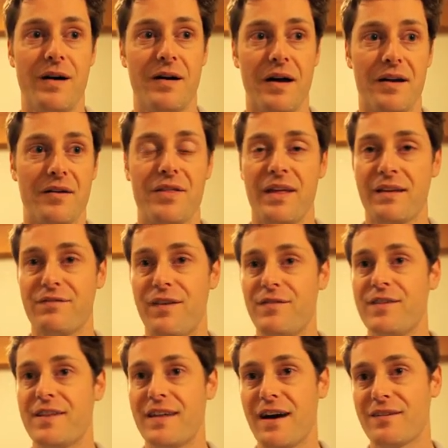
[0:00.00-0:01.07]
I don't think
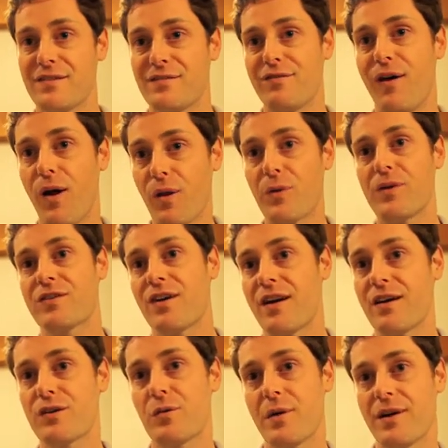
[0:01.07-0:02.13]
50,000 followers
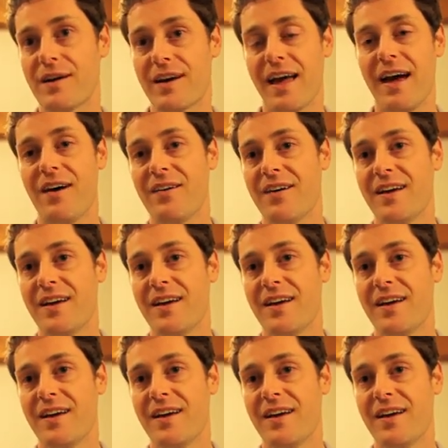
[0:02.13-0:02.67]
on our Twitter account,